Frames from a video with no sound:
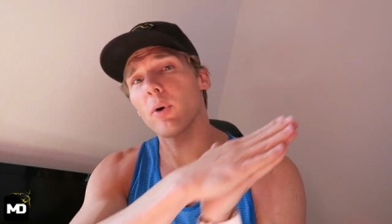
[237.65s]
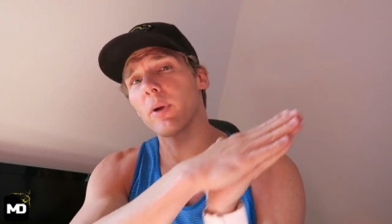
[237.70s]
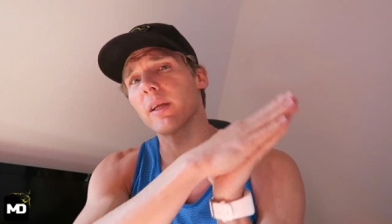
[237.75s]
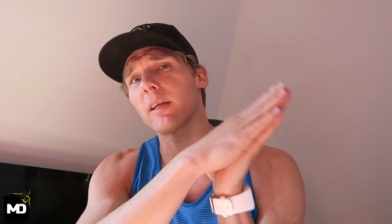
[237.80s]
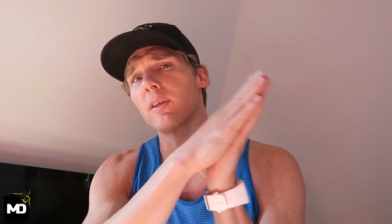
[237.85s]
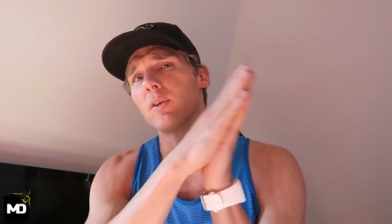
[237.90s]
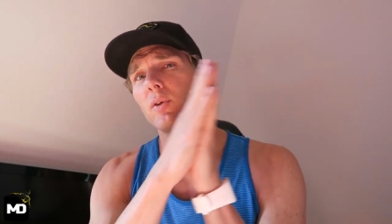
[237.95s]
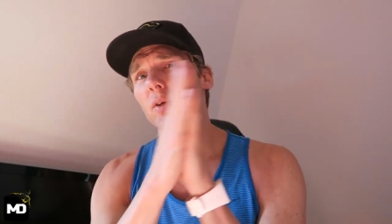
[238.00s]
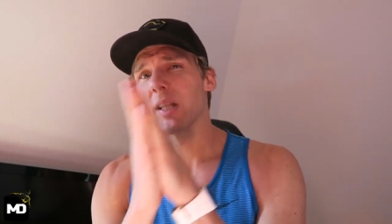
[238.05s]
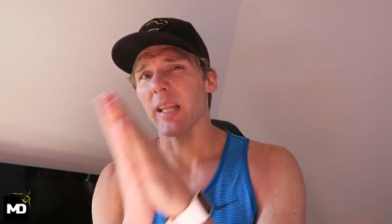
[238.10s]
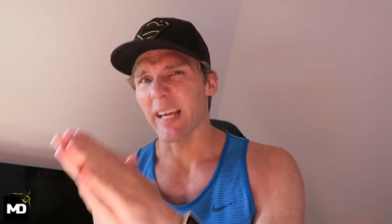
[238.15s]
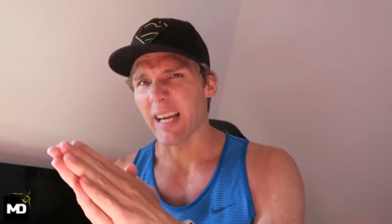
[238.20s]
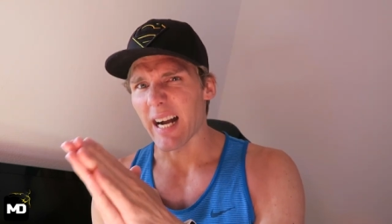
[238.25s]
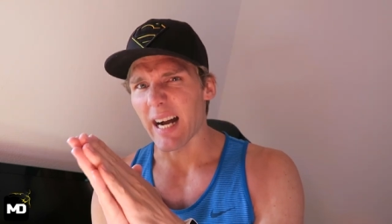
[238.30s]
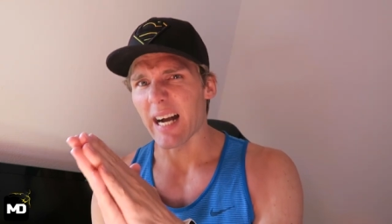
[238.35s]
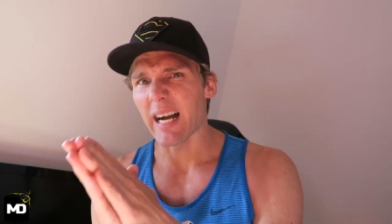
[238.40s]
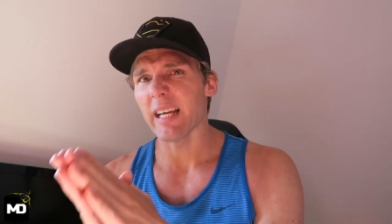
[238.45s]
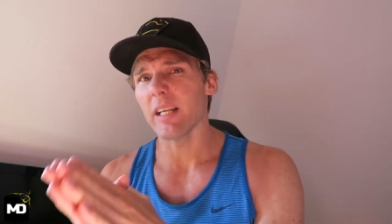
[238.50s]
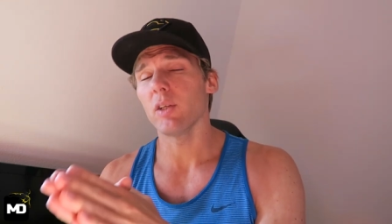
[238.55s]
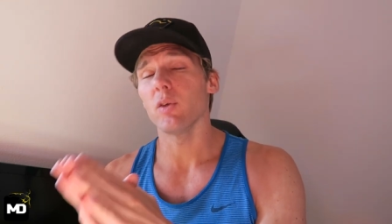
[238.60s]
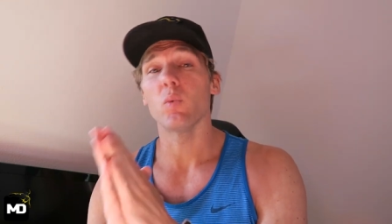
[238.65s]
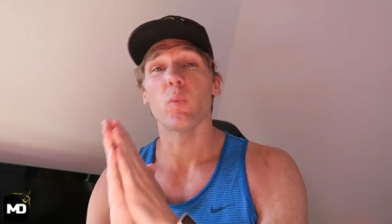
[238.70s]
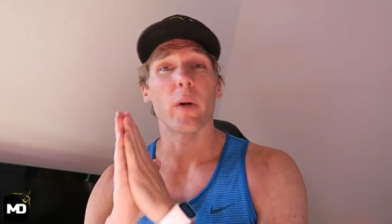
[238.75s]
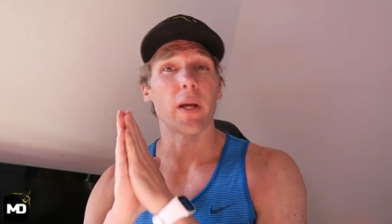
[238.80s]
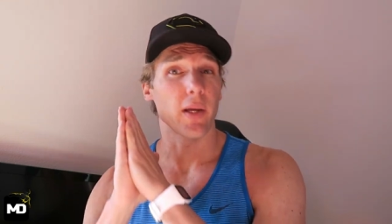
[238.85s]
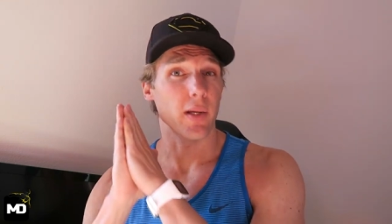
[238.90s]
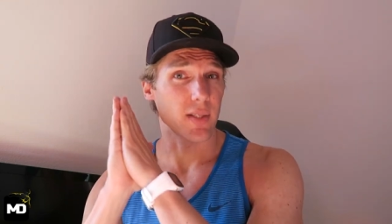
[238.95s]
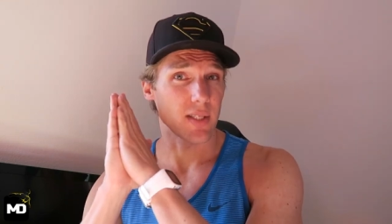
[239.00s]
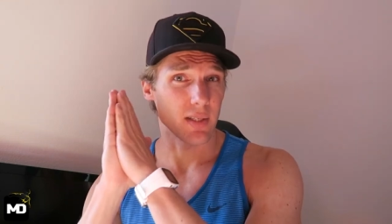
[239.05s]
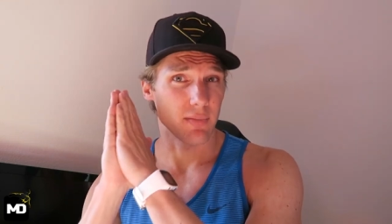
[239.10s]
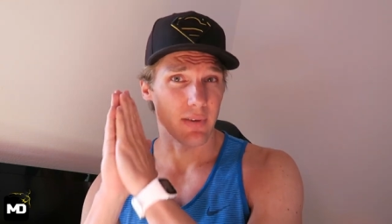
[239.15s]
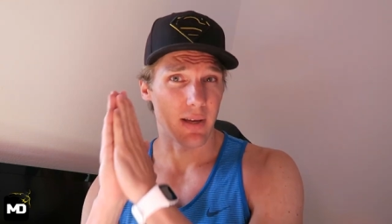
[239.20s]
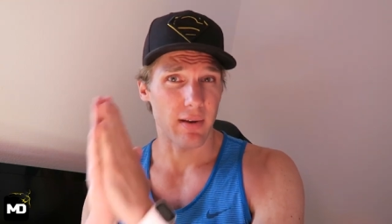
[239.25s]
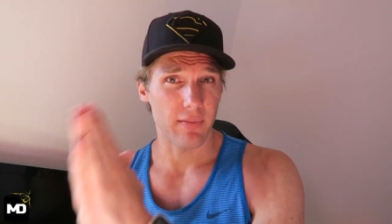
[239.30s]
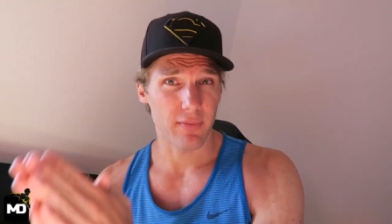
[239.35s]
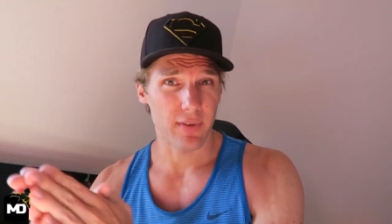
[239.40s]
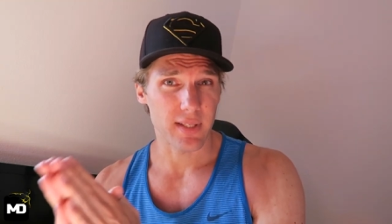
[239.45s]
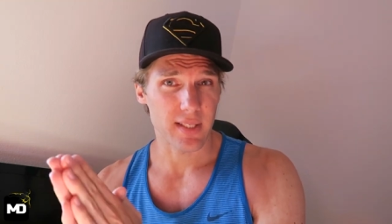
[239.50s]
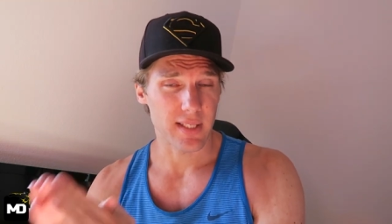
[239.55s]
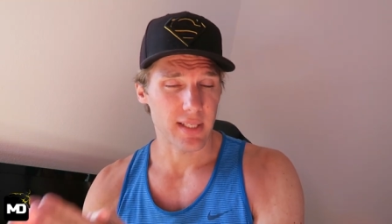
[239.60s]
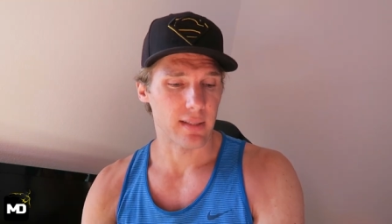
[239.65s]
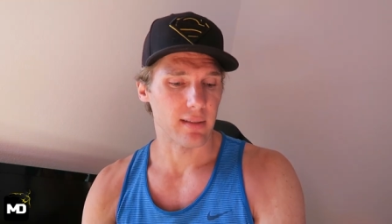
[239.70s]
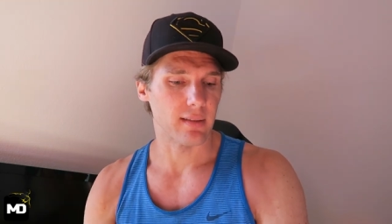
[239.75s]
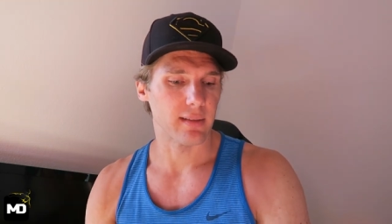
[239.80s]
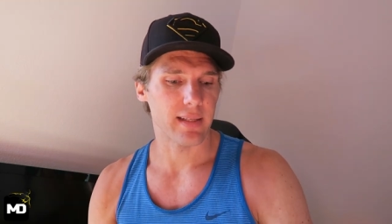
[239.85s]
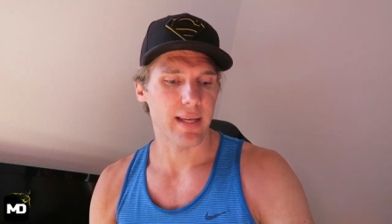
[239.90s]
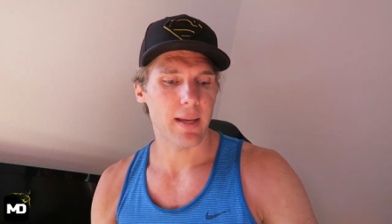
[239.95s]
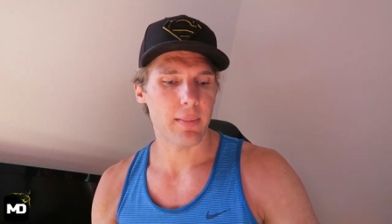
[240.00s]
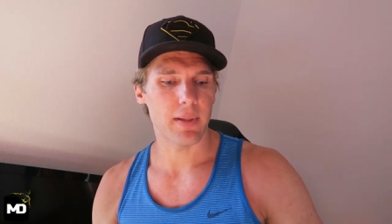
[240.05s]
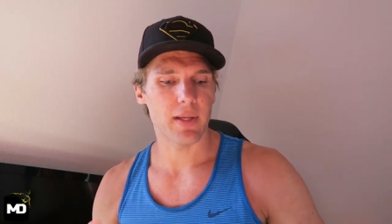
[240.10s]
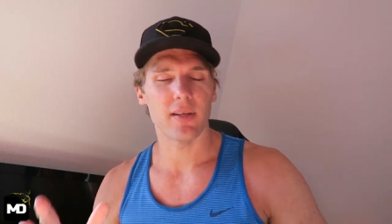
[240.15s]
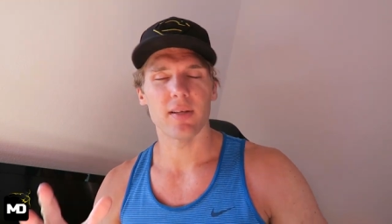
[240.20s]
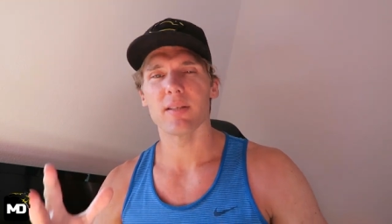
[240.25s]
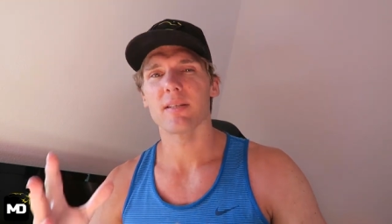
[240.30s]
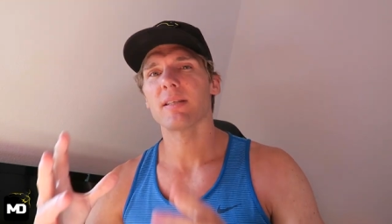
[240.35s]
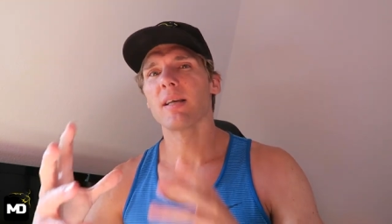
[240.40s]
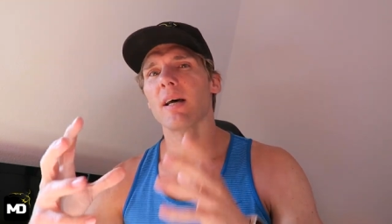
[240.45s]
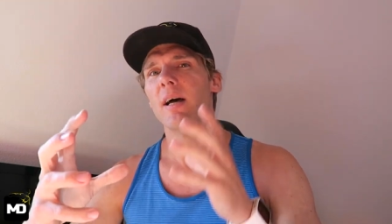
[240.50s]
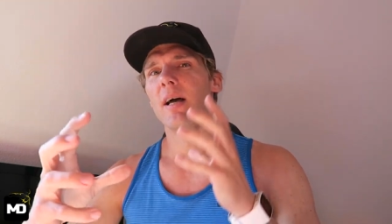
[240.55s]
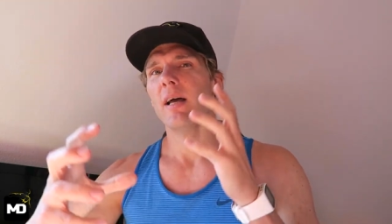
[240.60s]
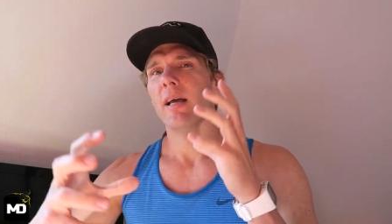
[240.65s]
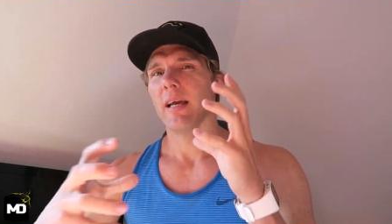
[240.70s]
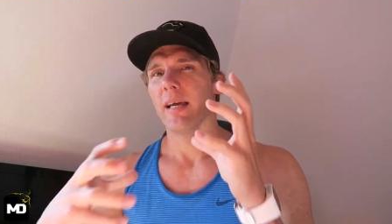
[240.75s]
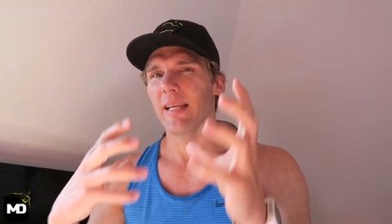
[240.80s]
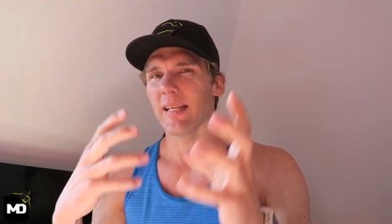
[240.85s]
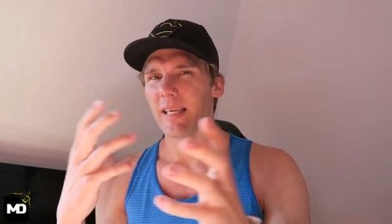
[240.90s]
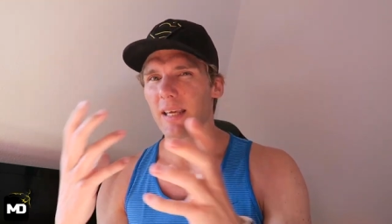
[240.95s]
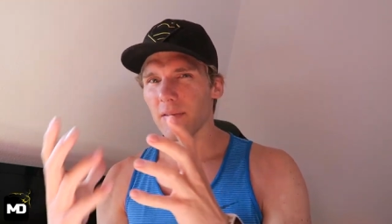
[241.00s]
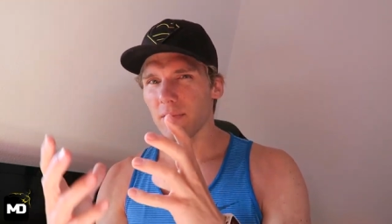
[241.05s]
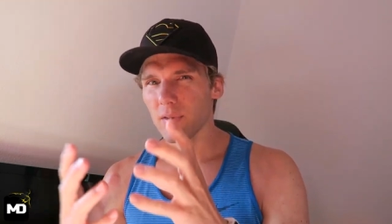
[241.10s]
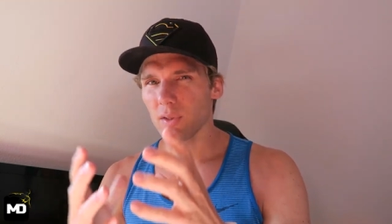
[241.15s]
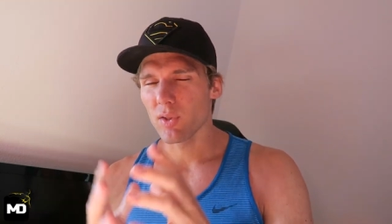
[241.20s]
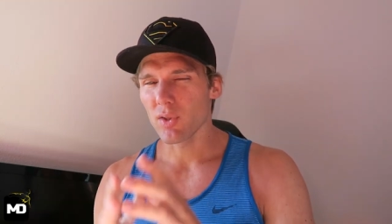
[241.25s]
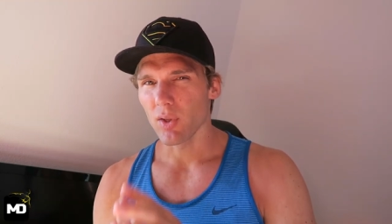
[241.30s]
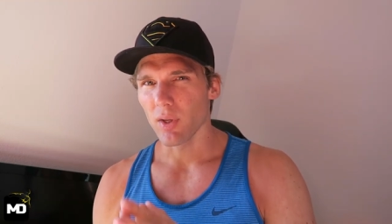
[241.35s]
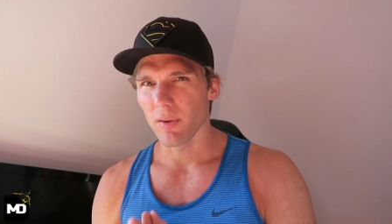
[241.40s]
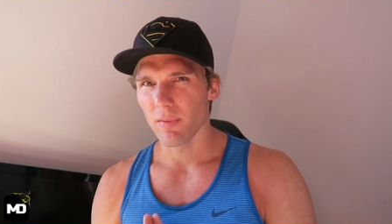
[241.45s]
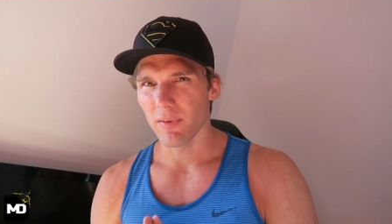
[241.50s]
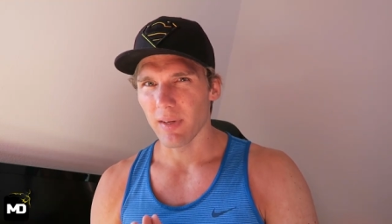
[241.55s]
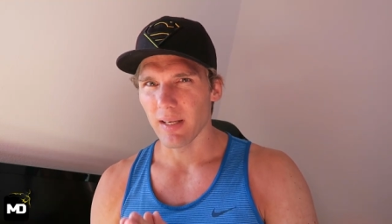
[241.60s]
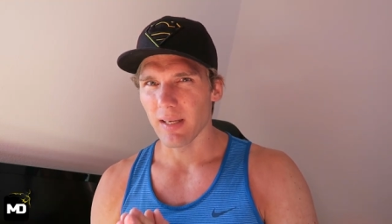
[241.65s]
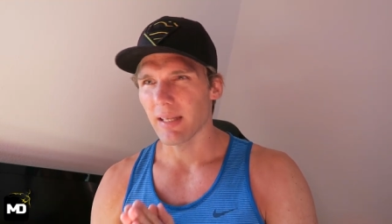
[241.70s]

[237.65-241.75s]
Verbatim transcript: or you can do it like I do, weigh yourself every single day because it gives you sort of an